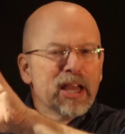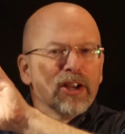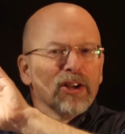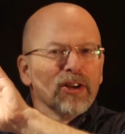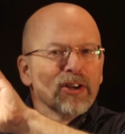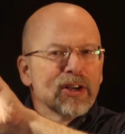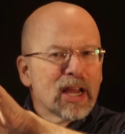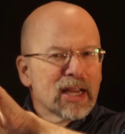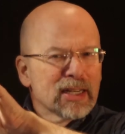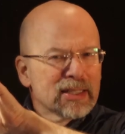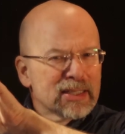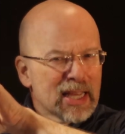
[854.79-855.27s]

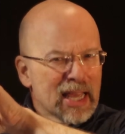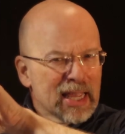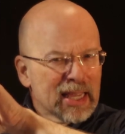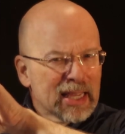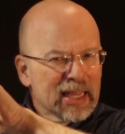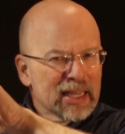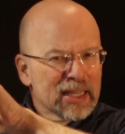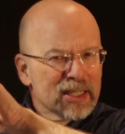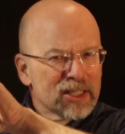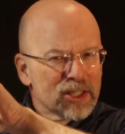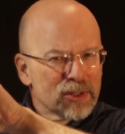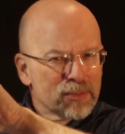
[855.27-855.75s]
You're not
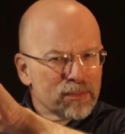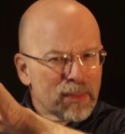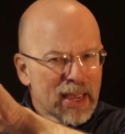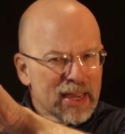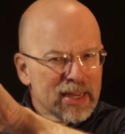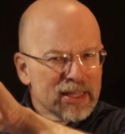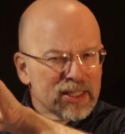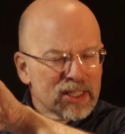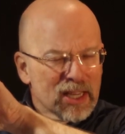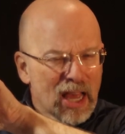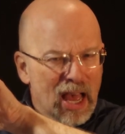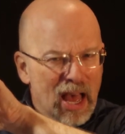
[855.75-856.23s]
taking
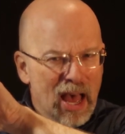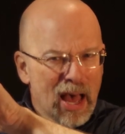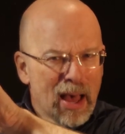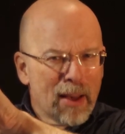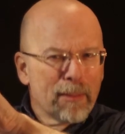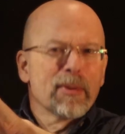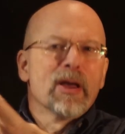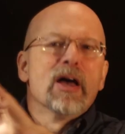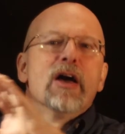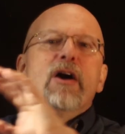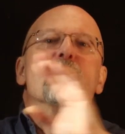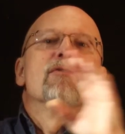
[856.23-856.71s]
space
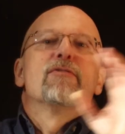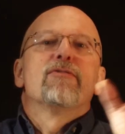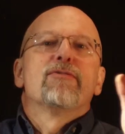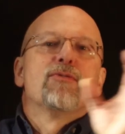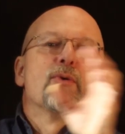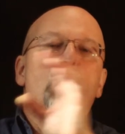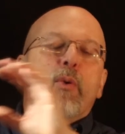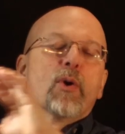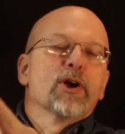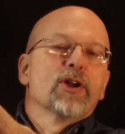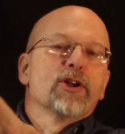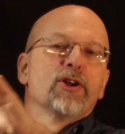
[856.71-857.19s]
up
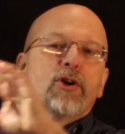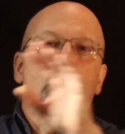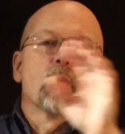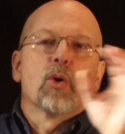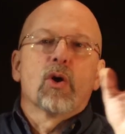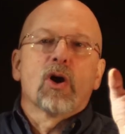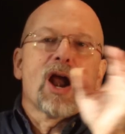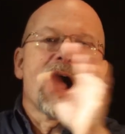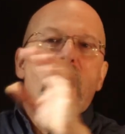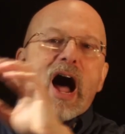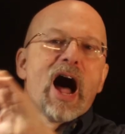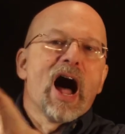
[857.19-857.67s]
for
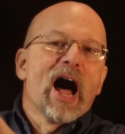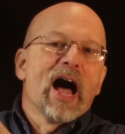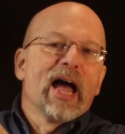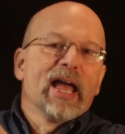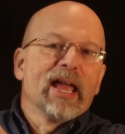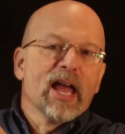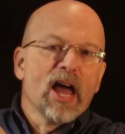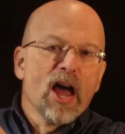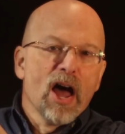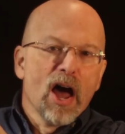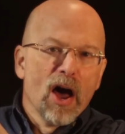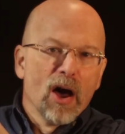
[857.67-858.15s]
your
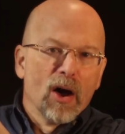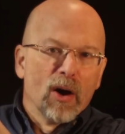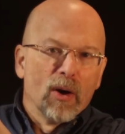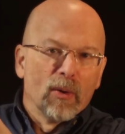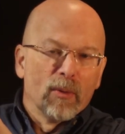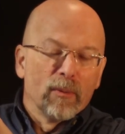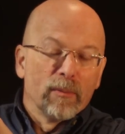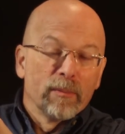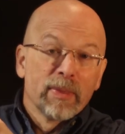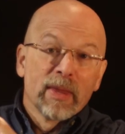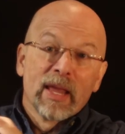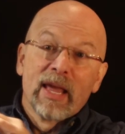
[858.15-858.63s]

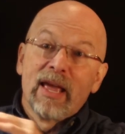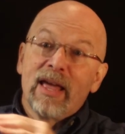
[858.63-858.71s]
I.O.